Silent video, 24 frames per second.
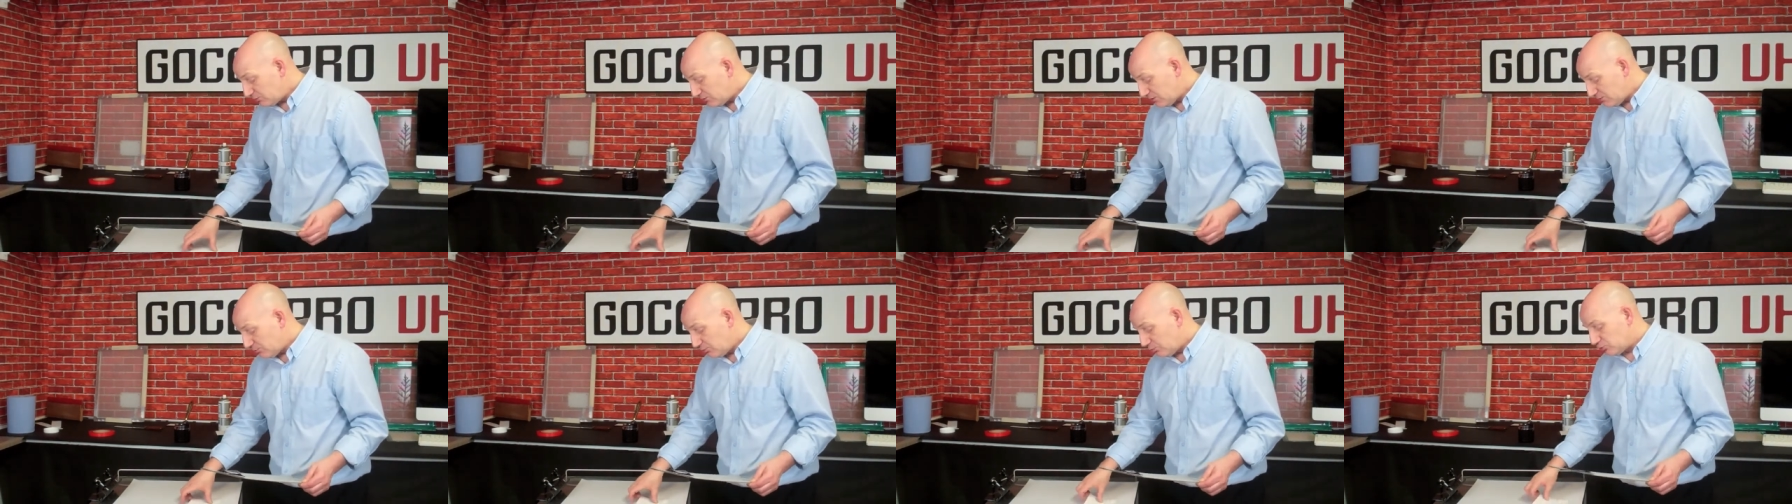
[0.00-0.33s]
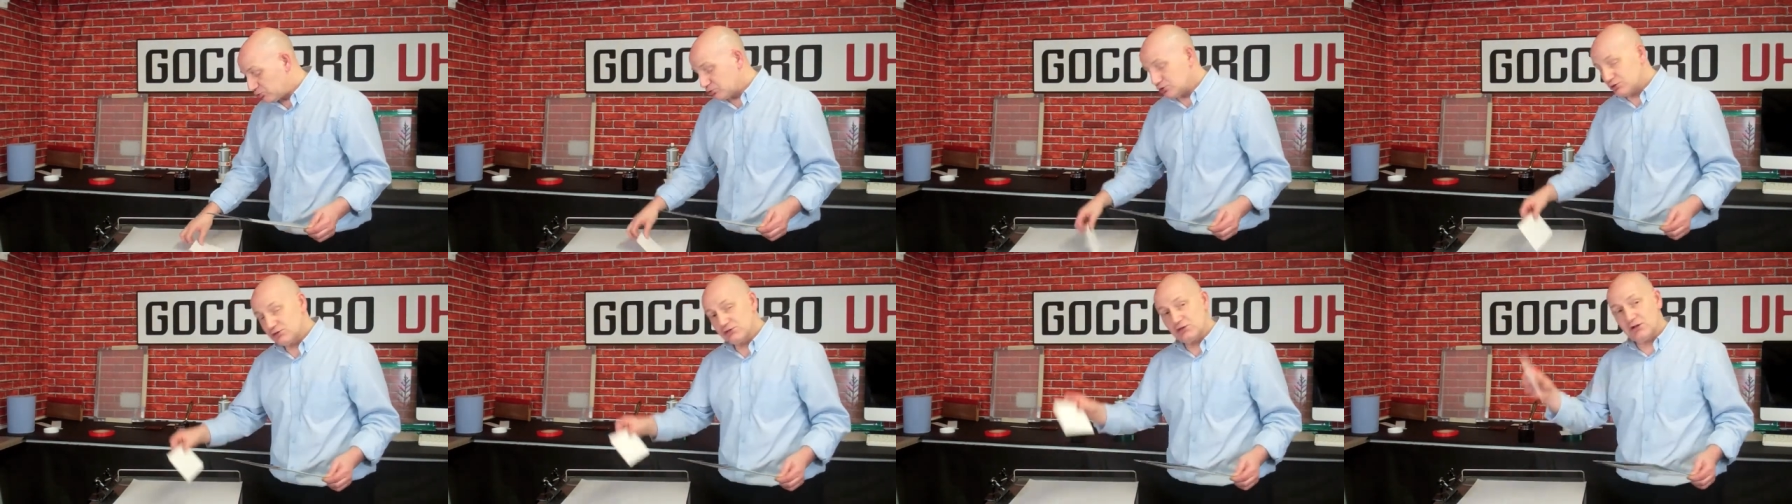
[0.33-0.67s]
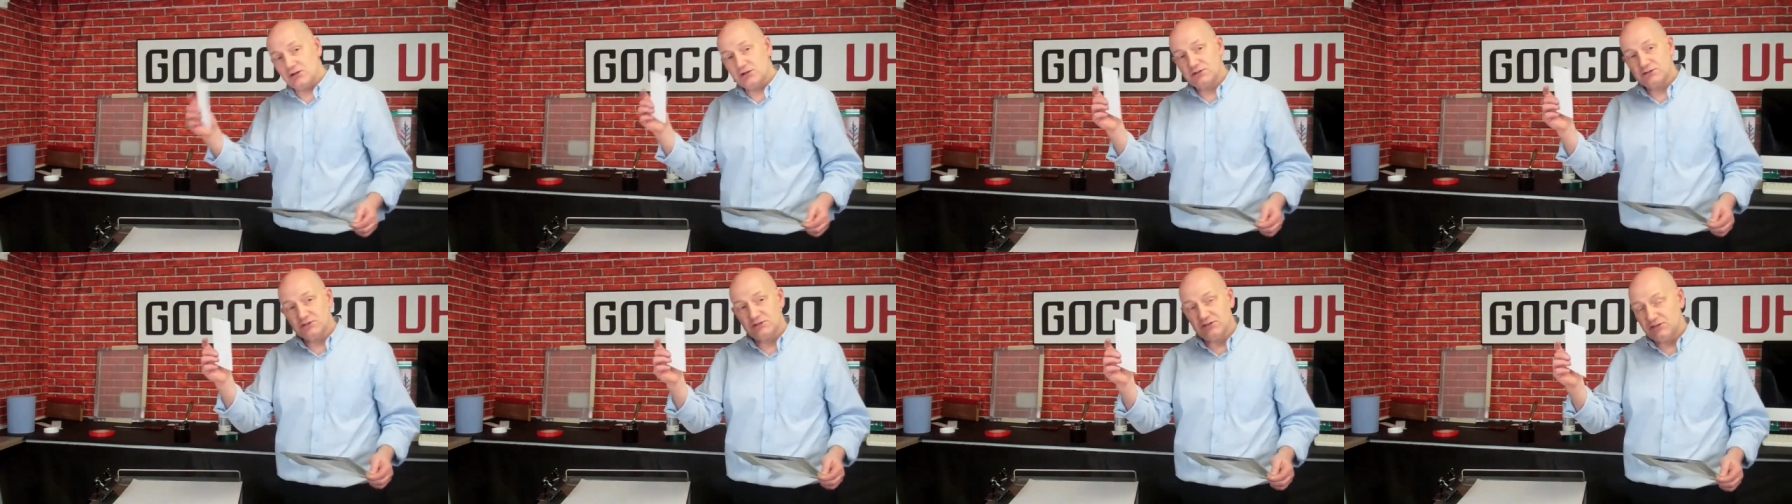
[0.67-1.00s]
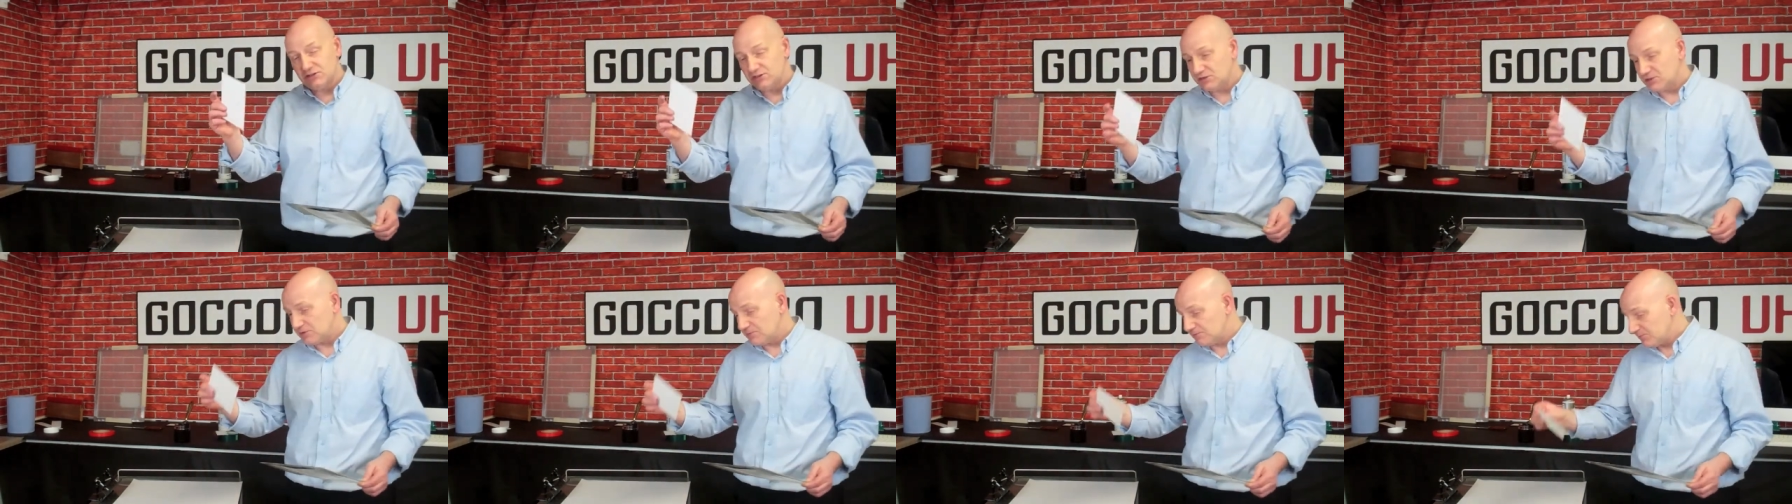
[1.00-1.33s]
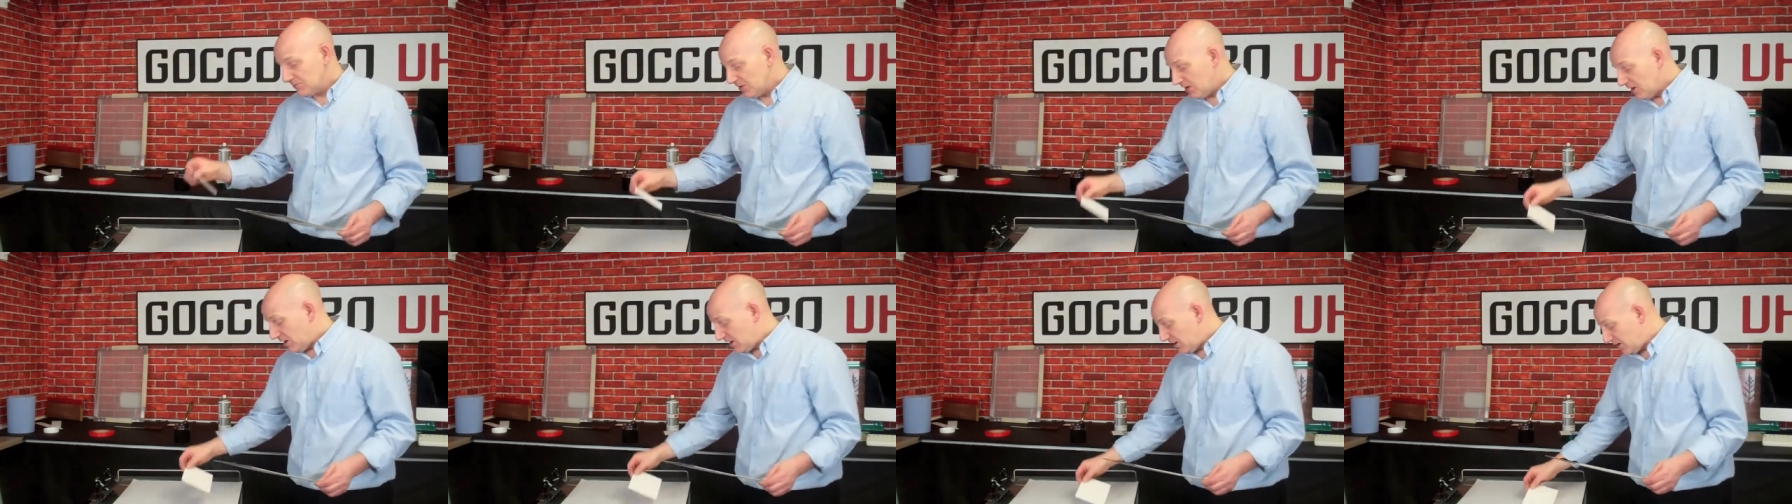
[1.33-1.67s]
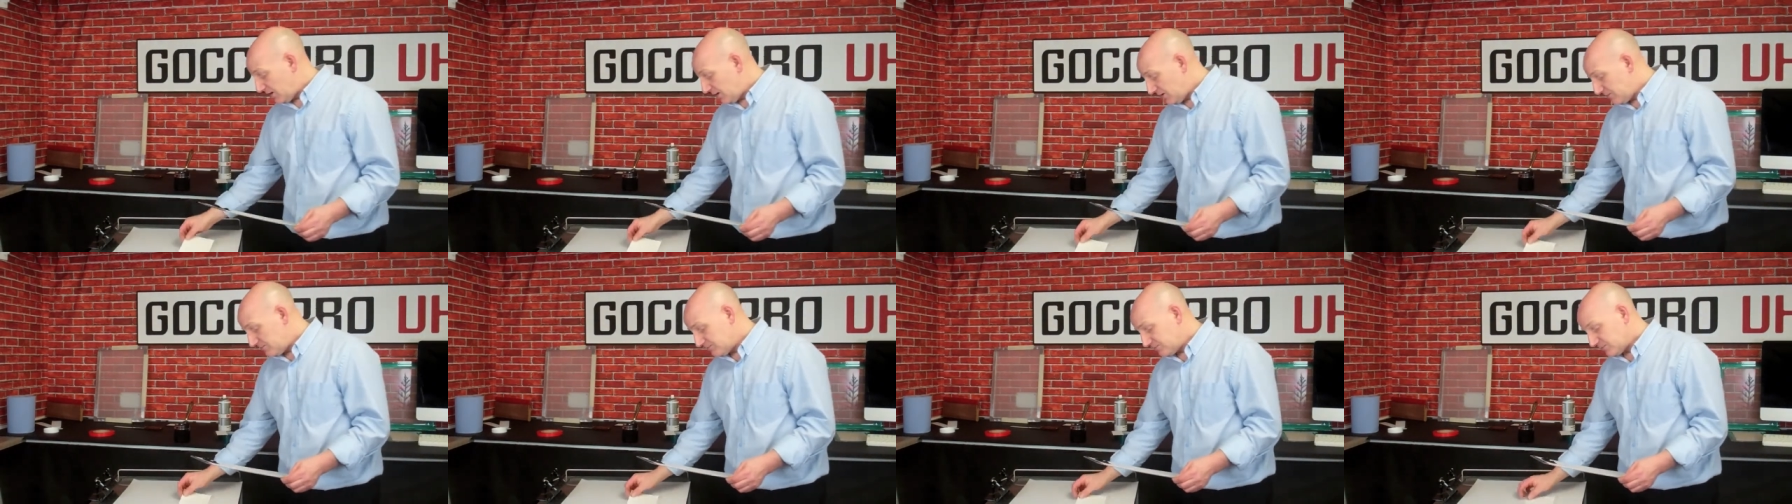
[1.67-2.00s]
a wee postcard here.
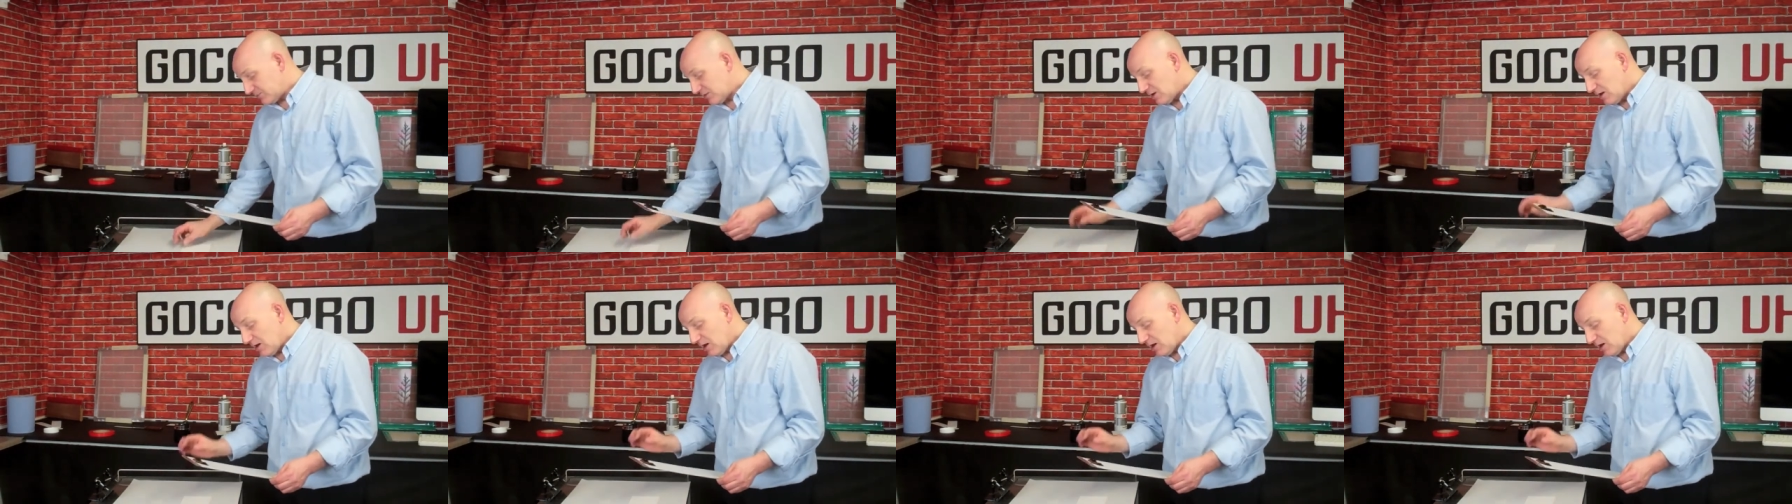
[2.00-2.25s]
I'm